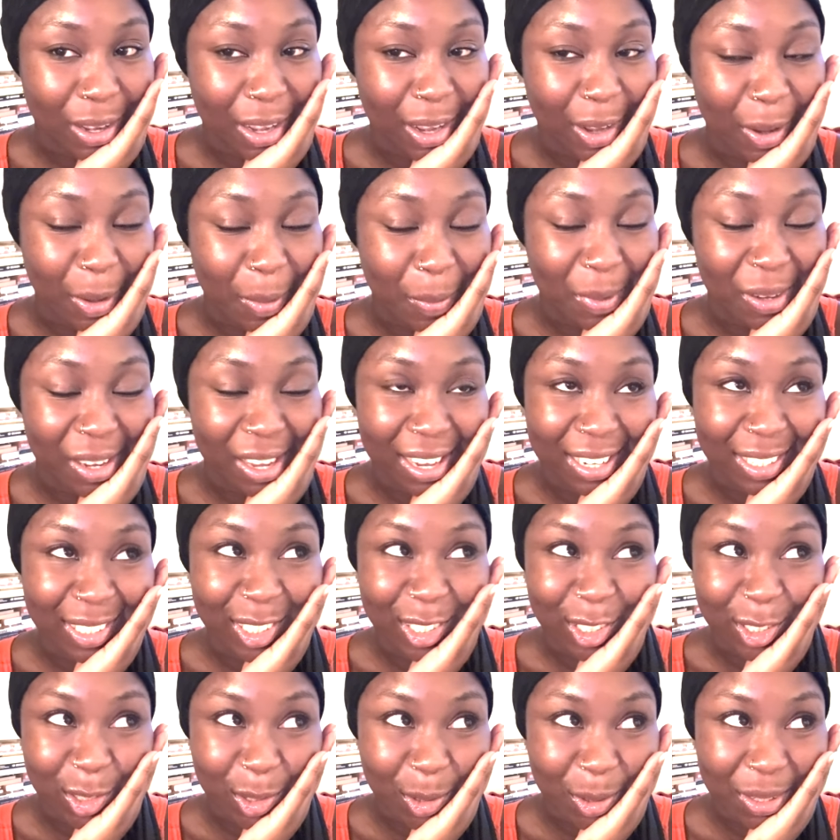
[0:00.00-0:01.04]
I hope you guys
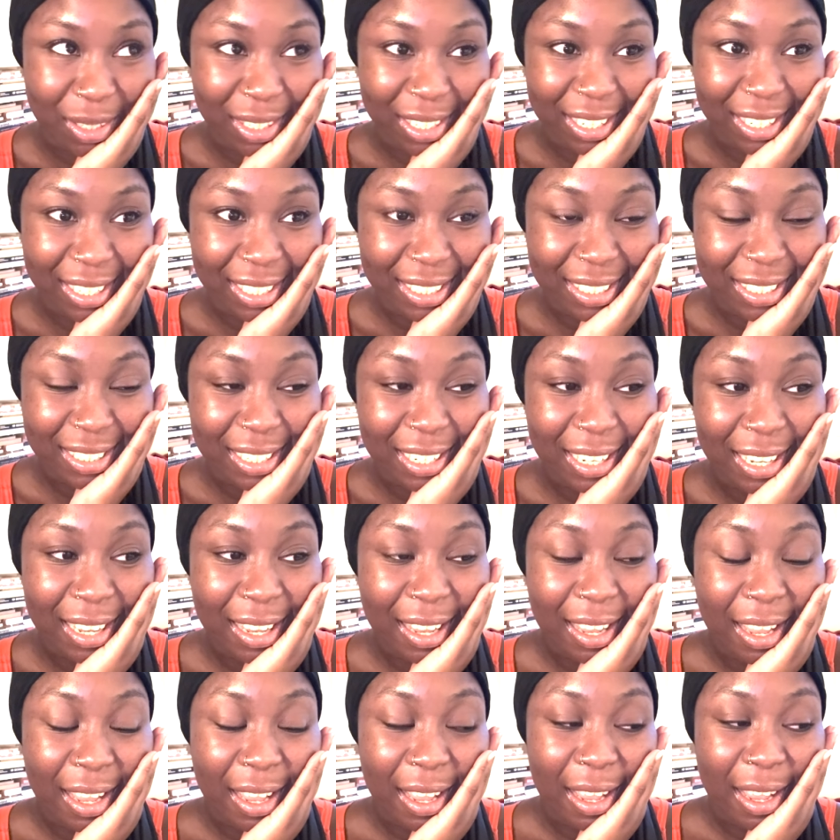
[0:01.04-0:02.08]
enjoyed it.
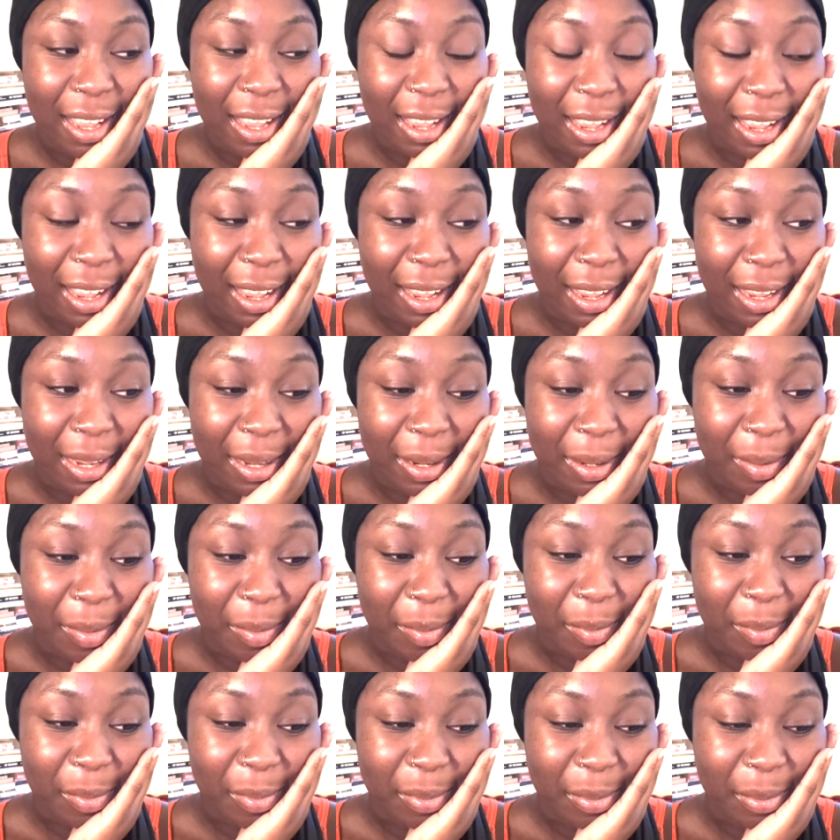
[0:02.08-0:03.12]
Let
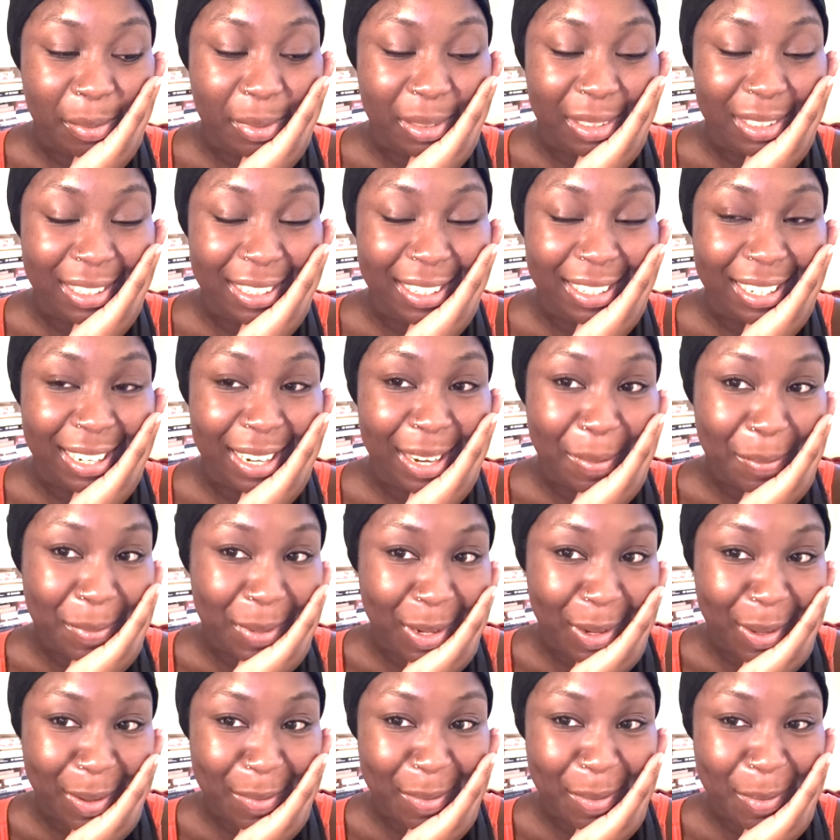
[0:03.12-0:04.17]
me
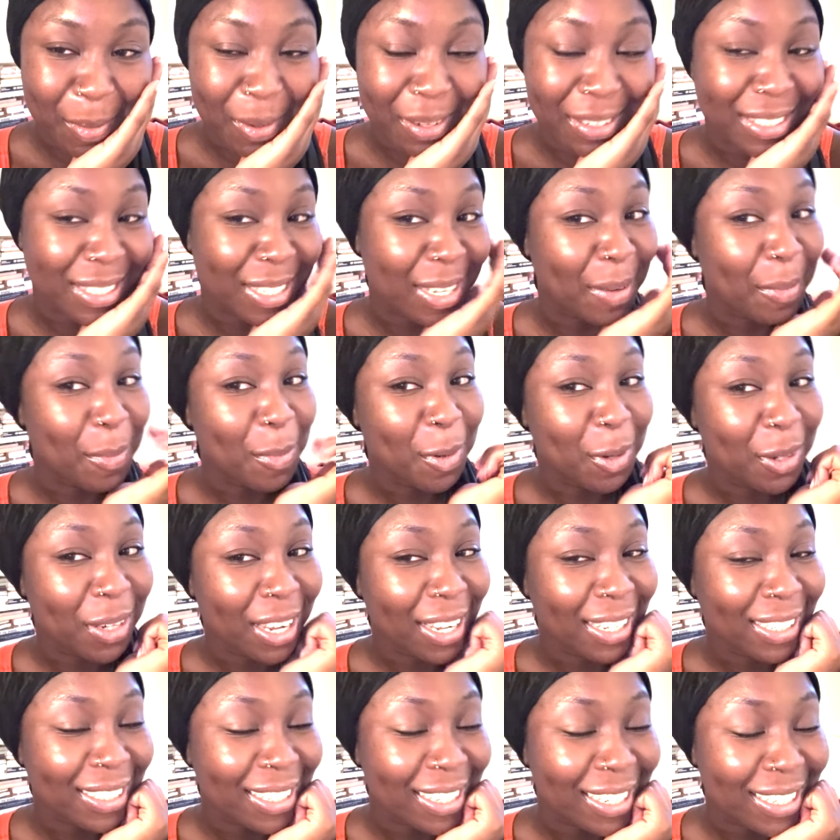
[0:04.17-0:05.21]
know if you want to see more
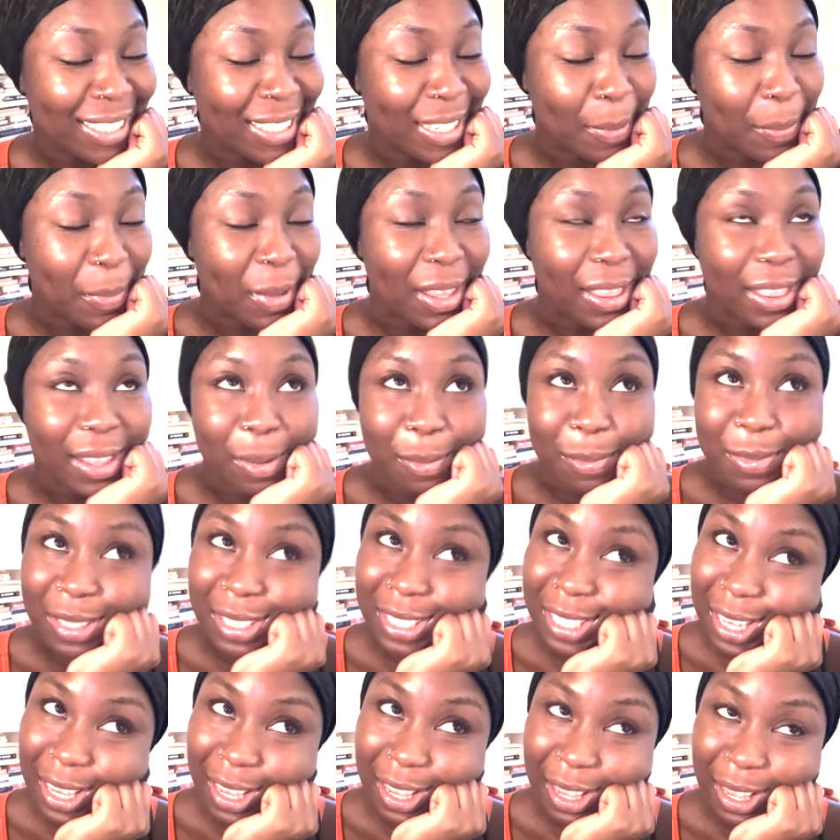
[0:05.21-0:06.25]
like this. Give me a thumbs
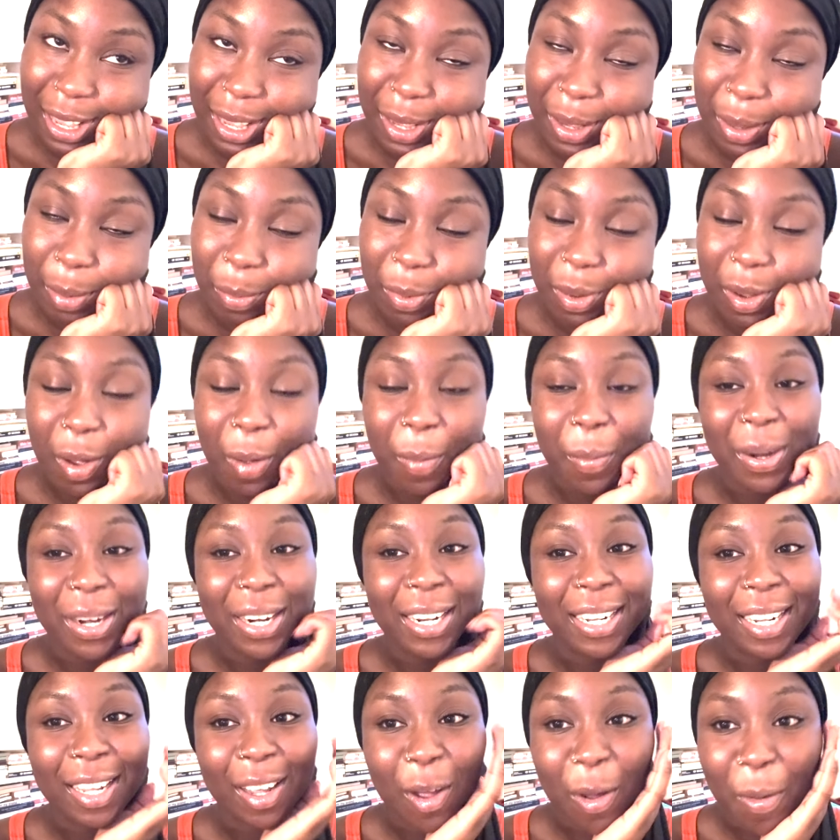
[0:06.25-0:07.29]
up. Comment in
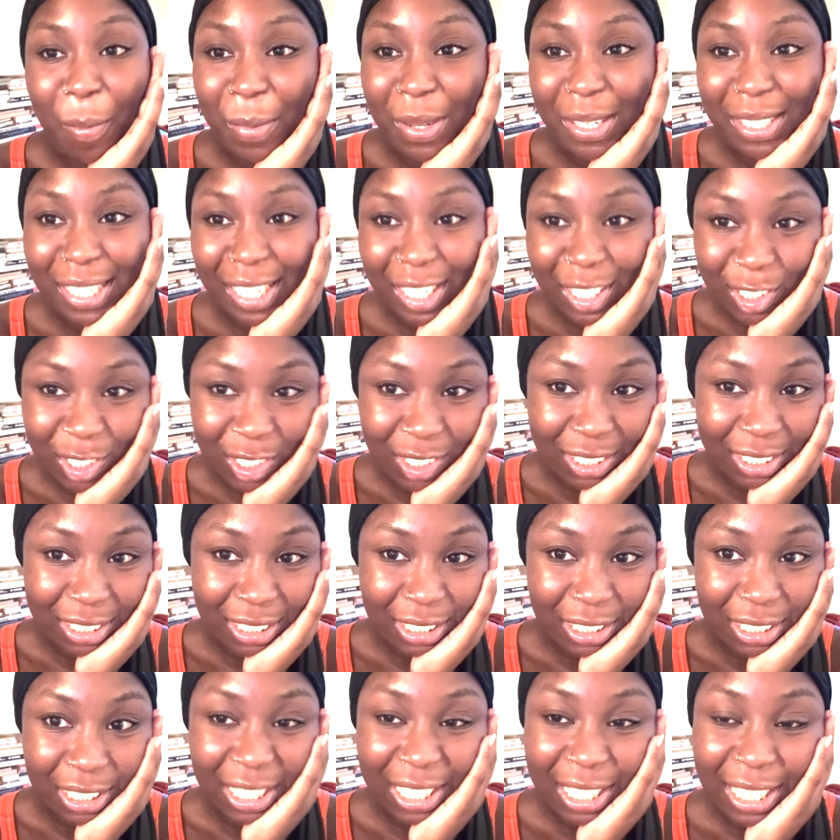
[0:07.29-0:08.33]
the comment
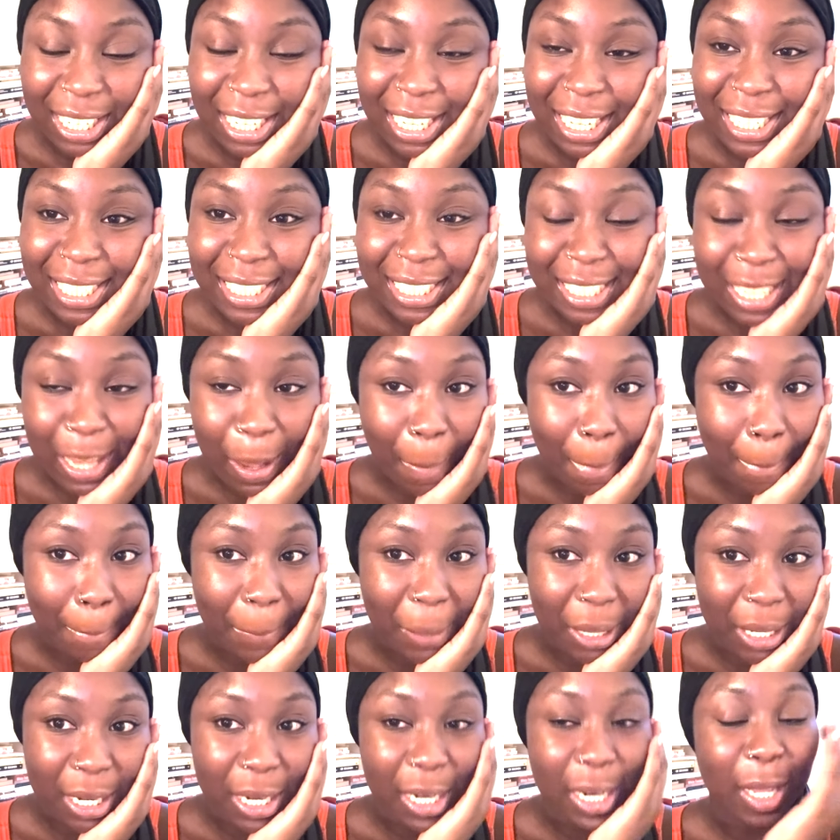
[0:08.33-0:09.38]
section down
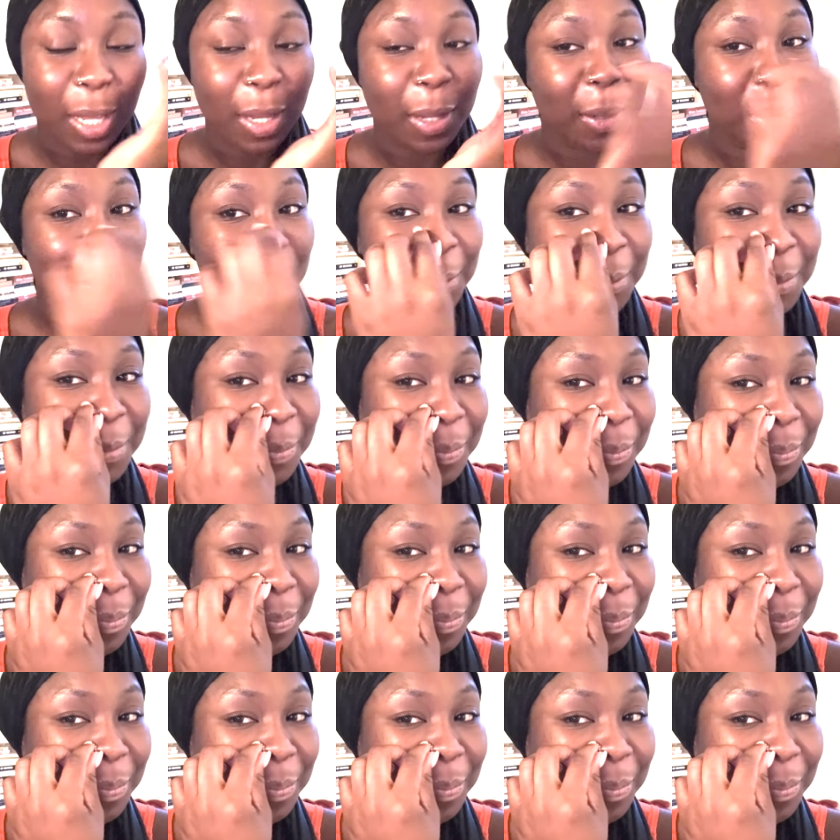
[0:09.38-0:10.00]
below.